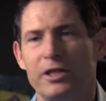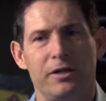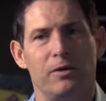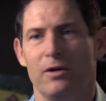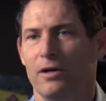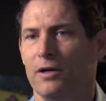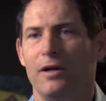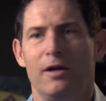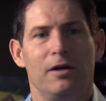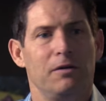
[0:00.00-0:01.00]
it or
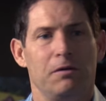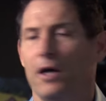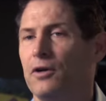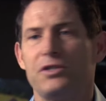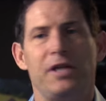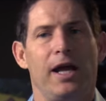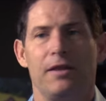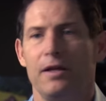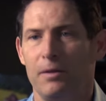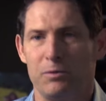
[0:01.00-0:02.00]

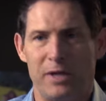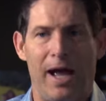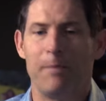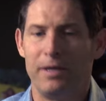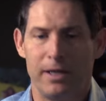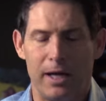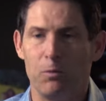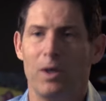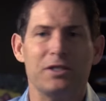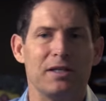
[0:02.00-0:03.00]
understand that that was happening. I
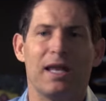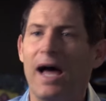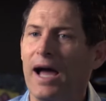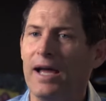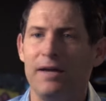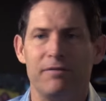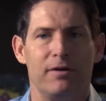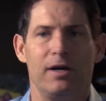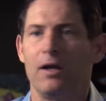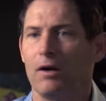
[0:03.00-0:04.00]
didn't watch it live
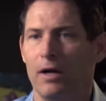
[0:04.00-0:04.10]
or, you know,